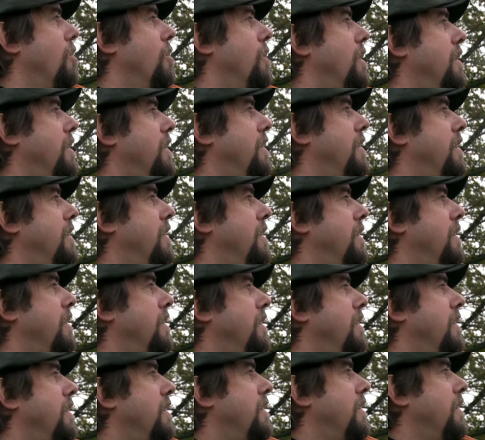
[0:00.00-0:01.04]
Just to the left,
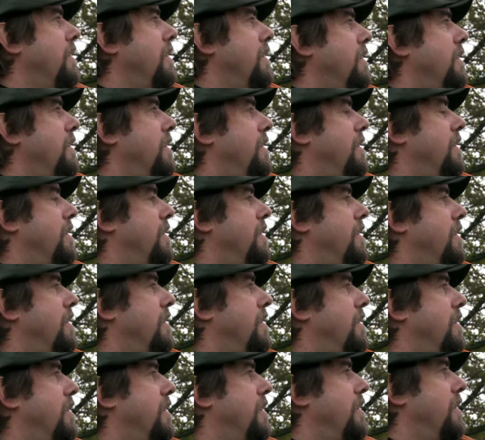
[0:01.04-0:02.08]
wasn't it? I think that one. The
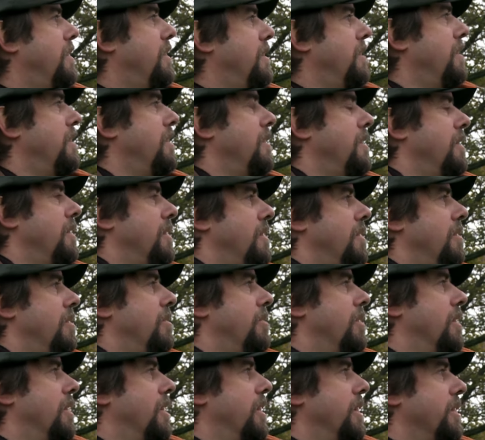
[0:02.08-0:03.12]
British, however,
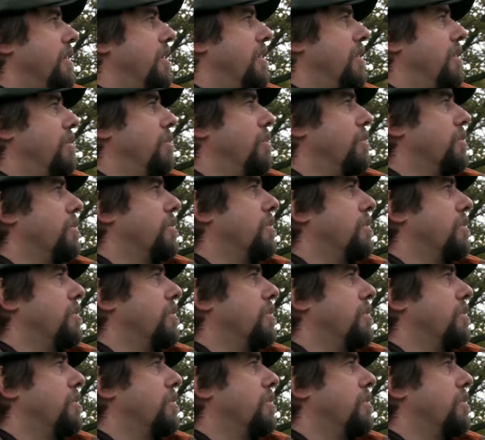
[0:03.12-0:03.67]
right. waited until the